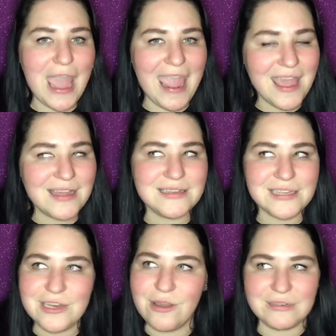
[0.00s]
and
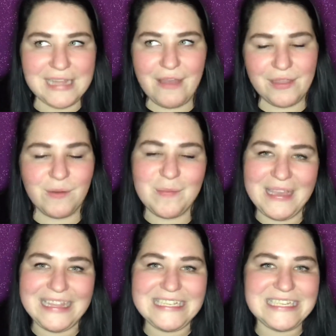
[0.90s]
no doubt there will be
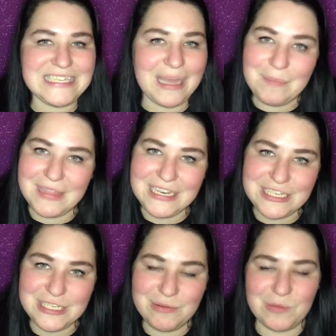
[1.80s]
at least something
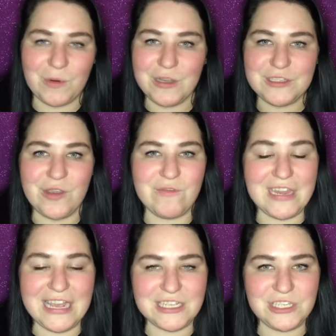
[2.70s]
to do with Worlds over
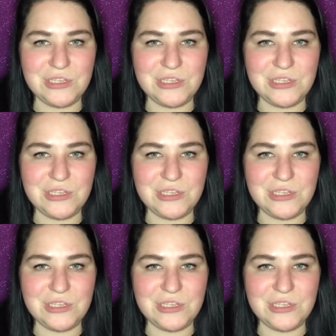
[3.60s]
the next